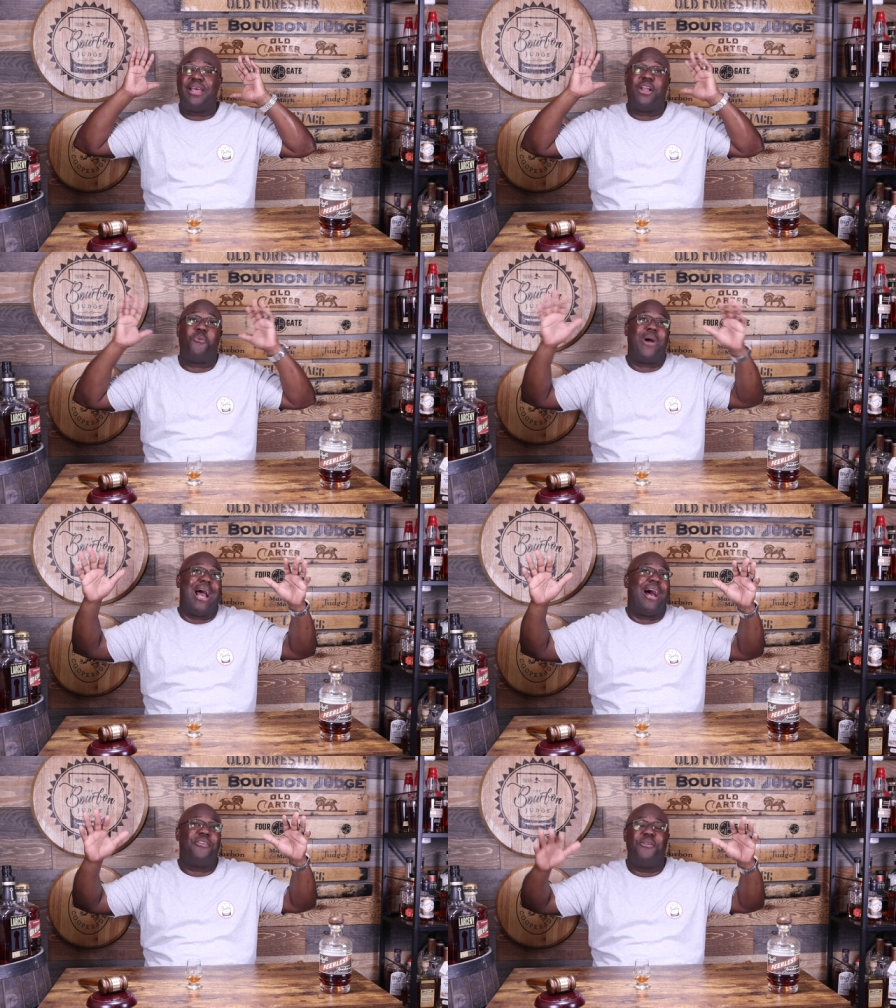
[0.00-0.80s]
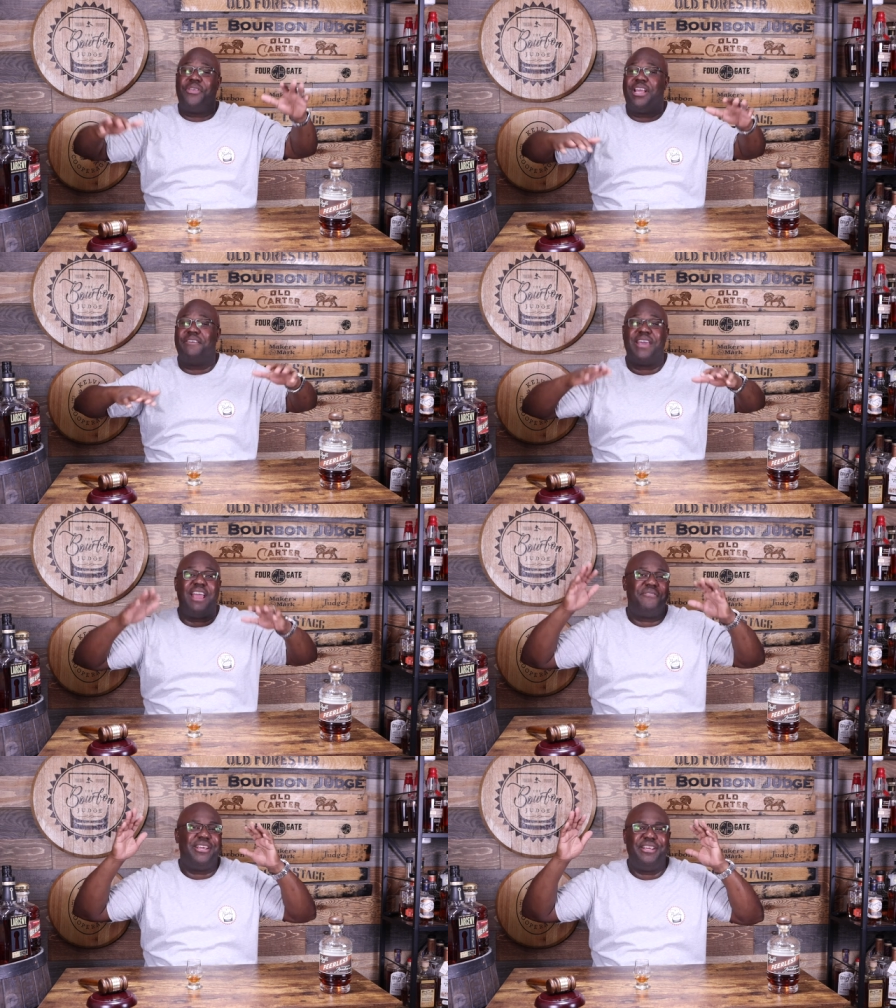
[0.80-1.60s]
like, wow. You're thinking of
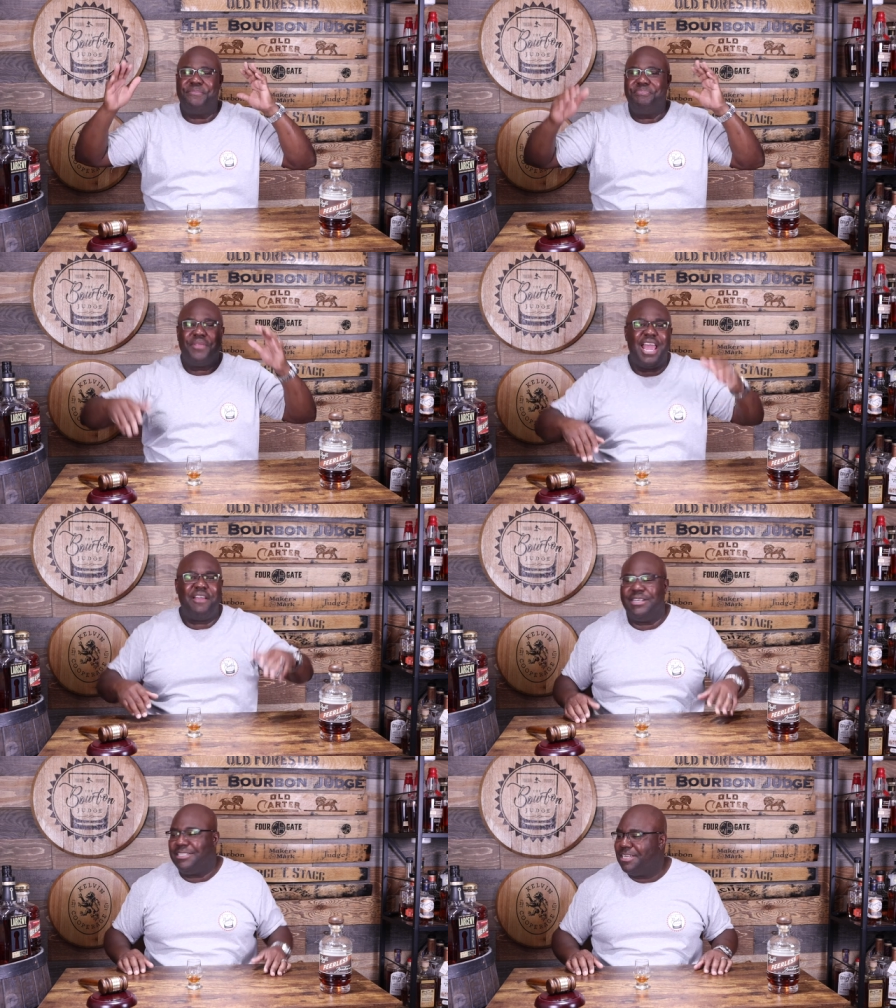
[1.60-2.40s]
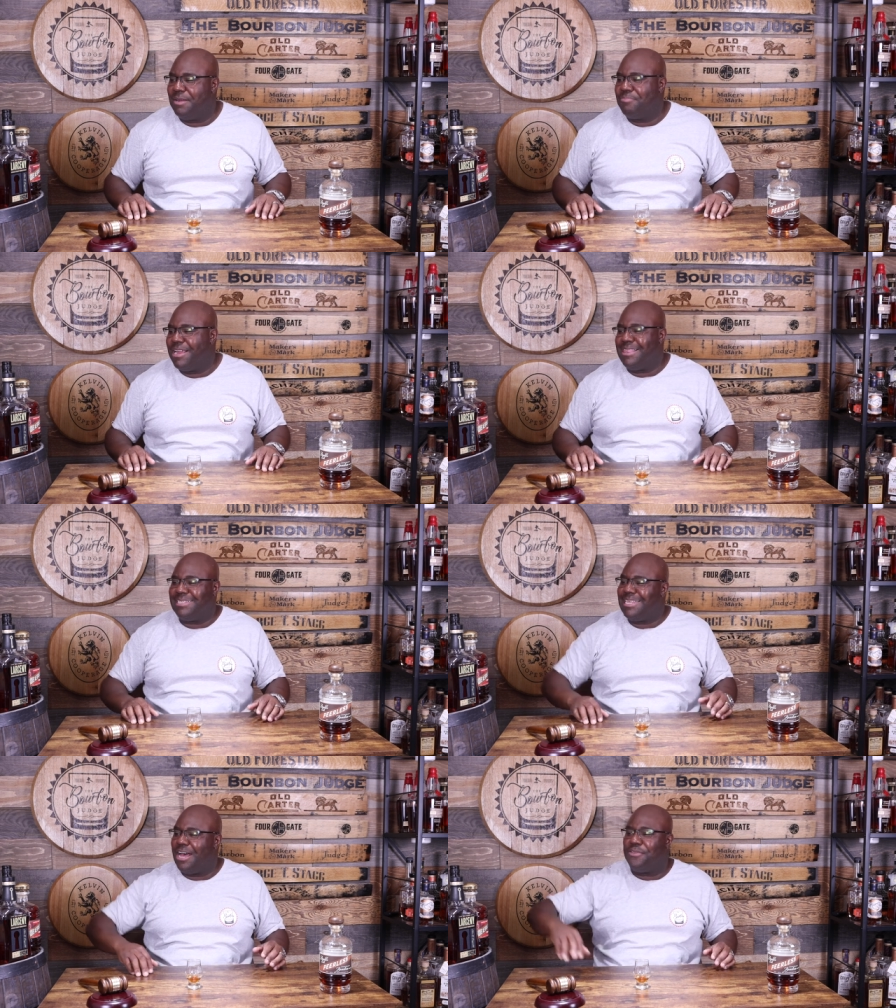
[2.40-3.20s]
every every sub brand
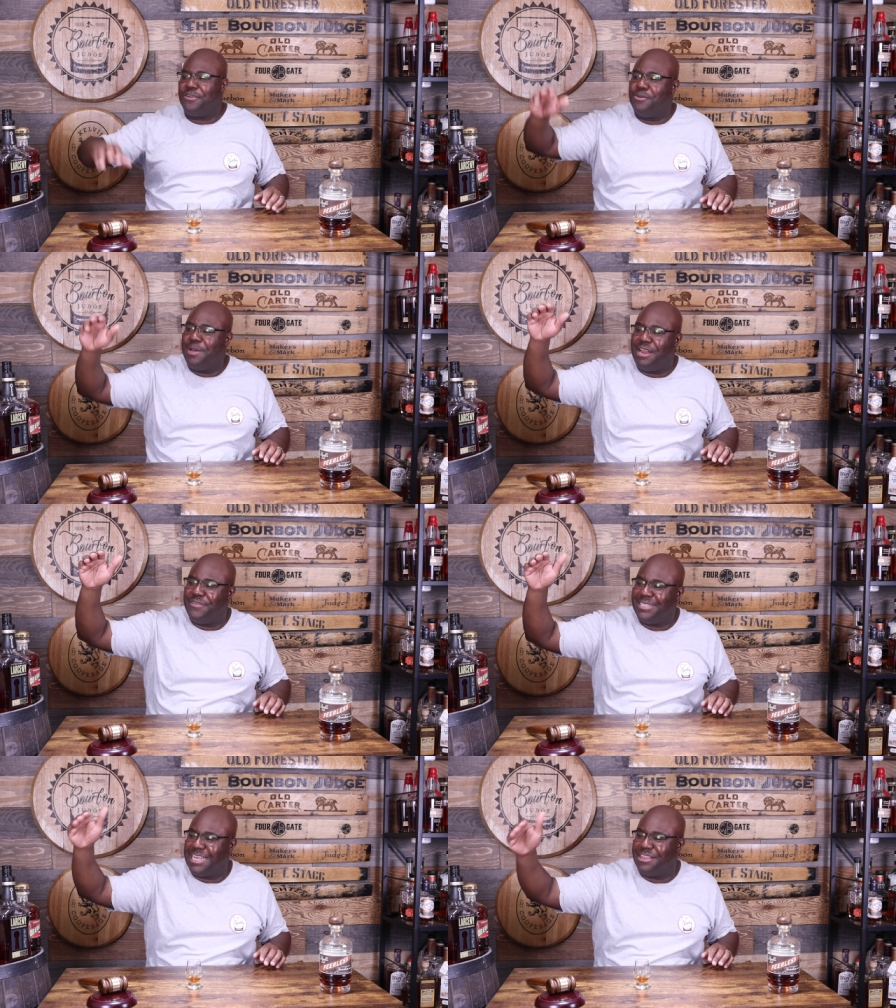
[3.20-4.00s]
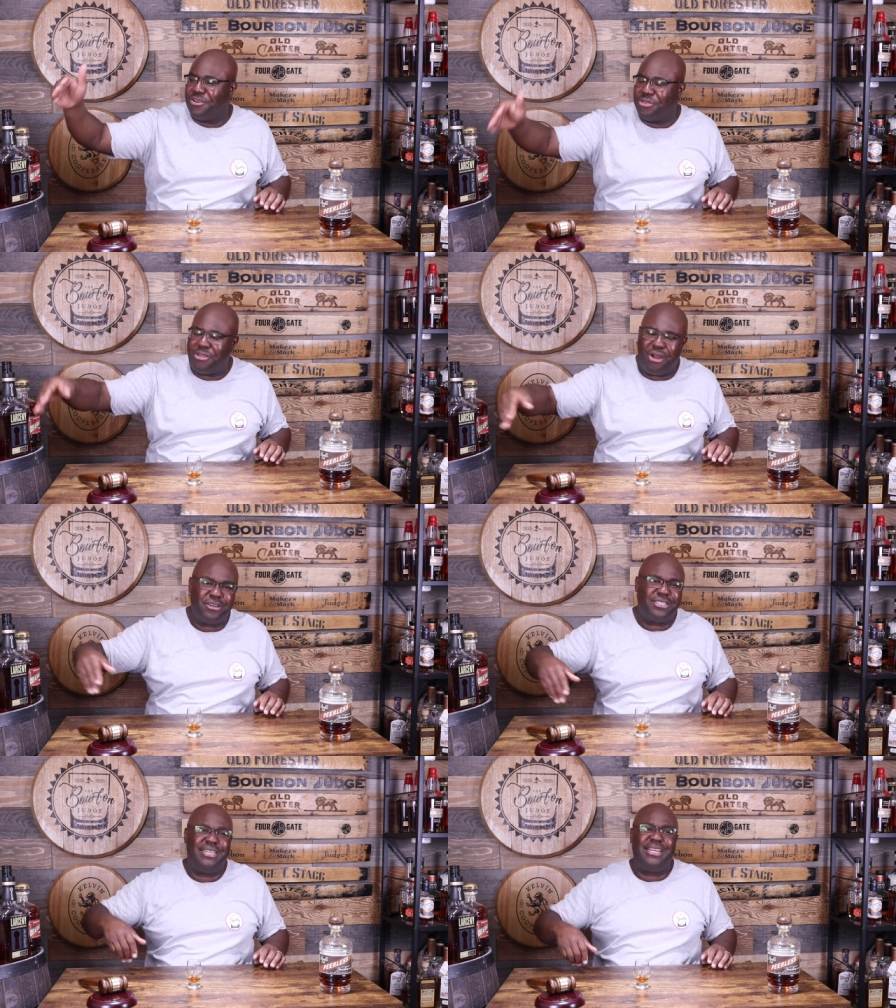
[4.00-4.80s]
that's out there, no matter if it's like their
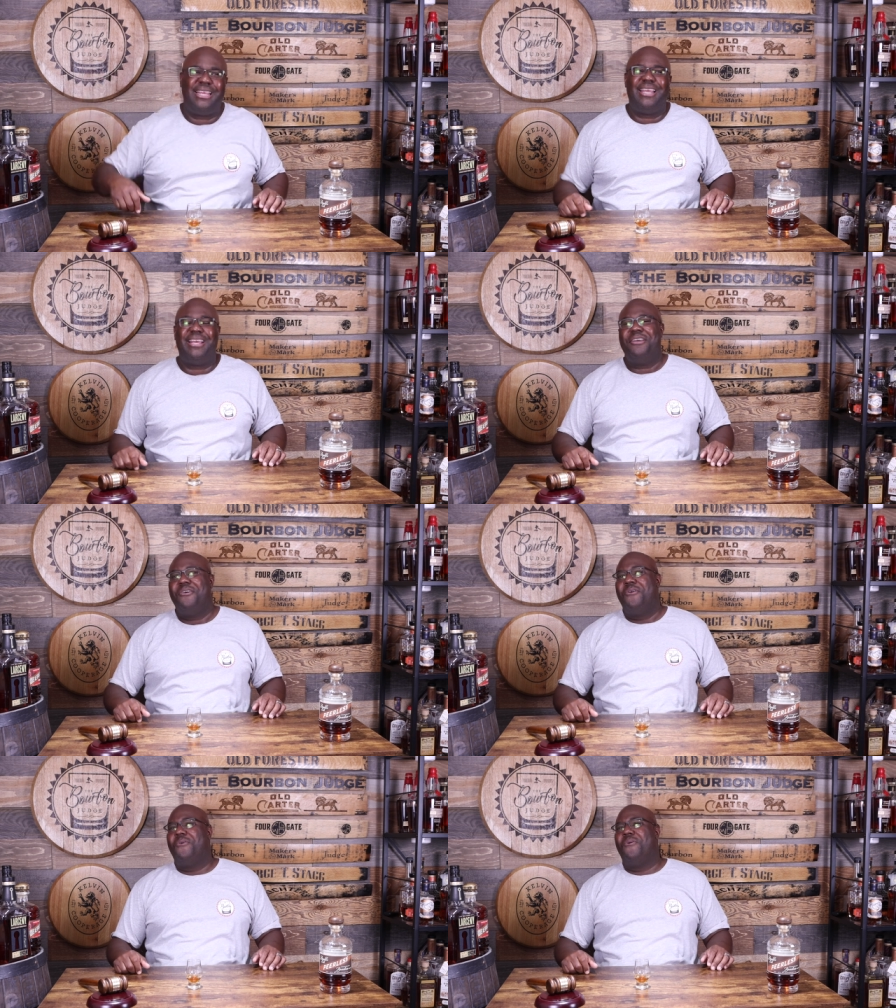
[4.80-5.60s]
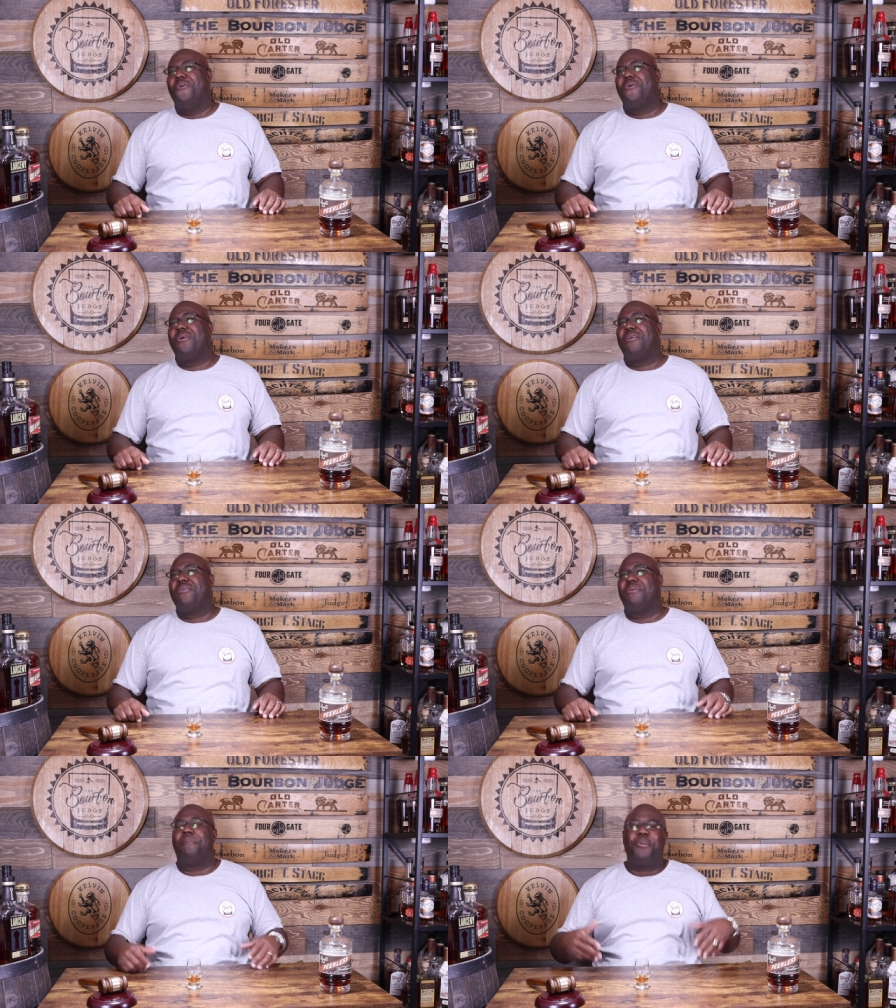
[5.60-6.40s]
Larceny
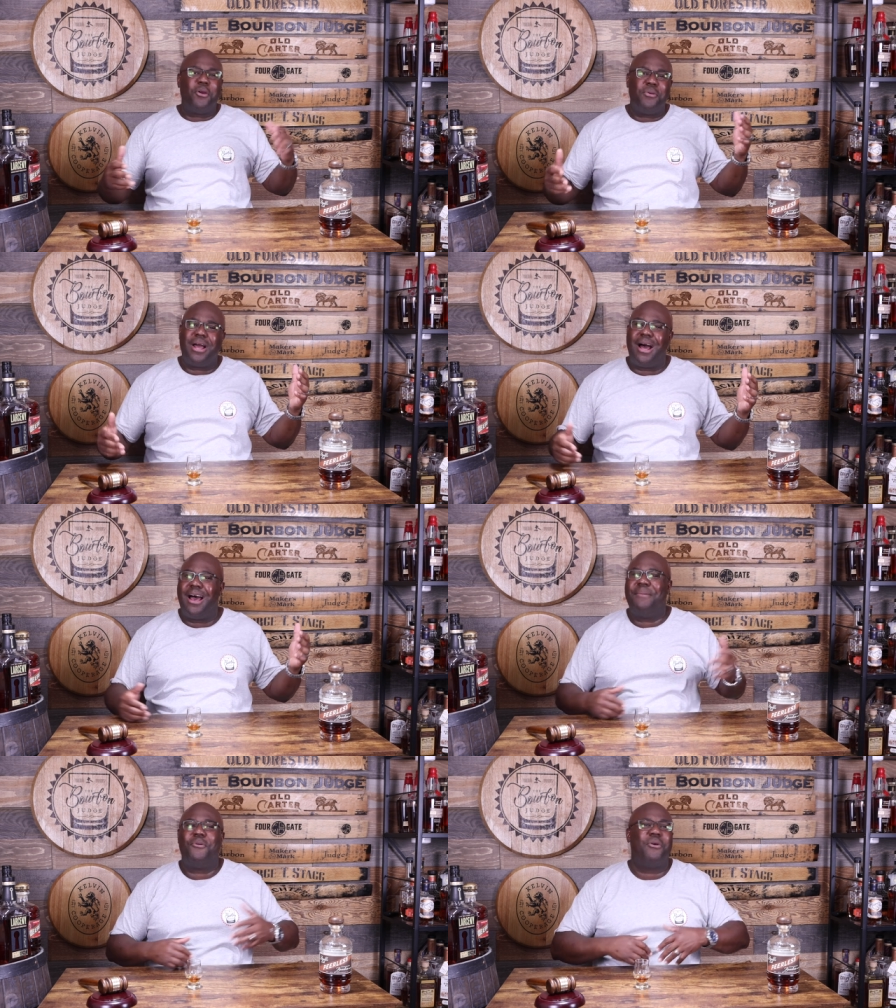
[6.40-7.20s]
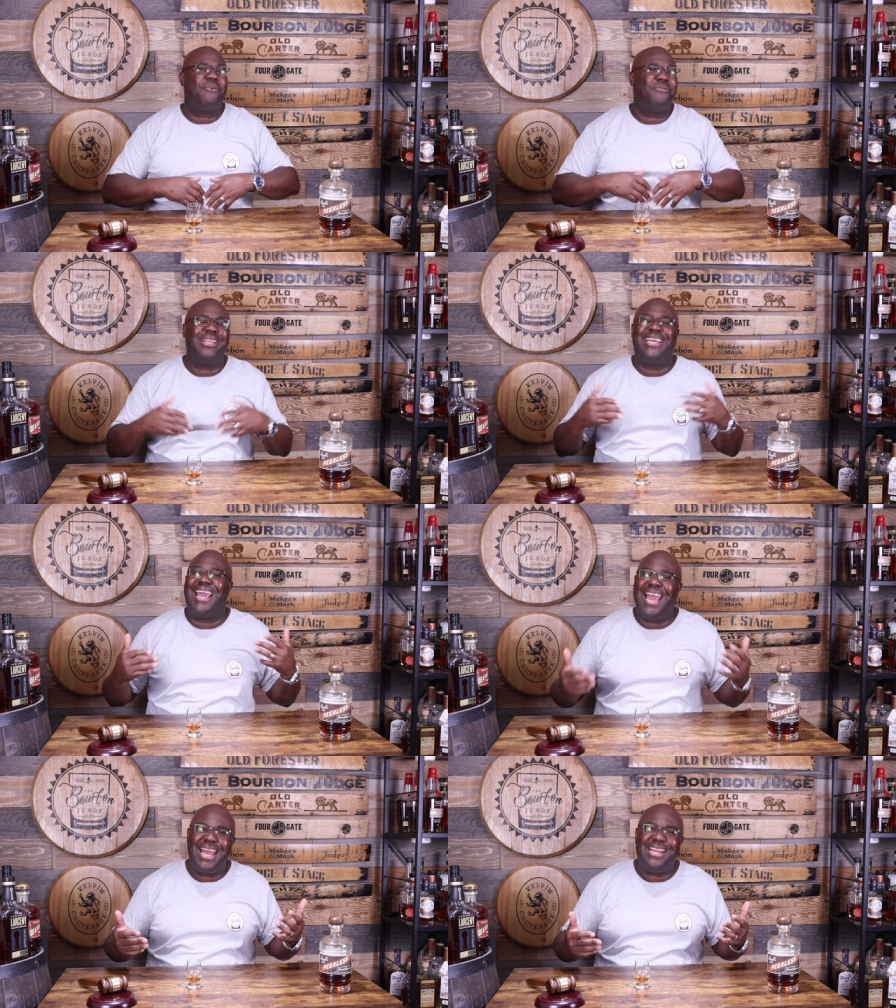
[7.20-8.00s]
or the Bernheim or really
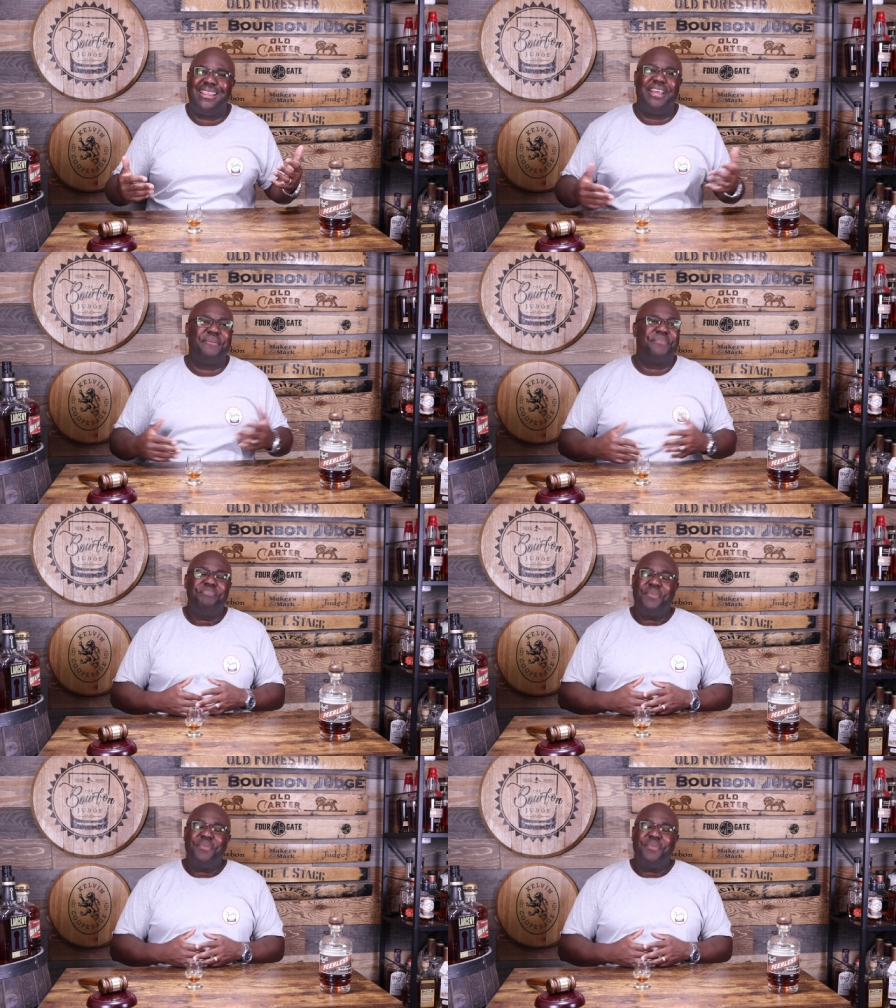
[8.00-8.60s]
anything.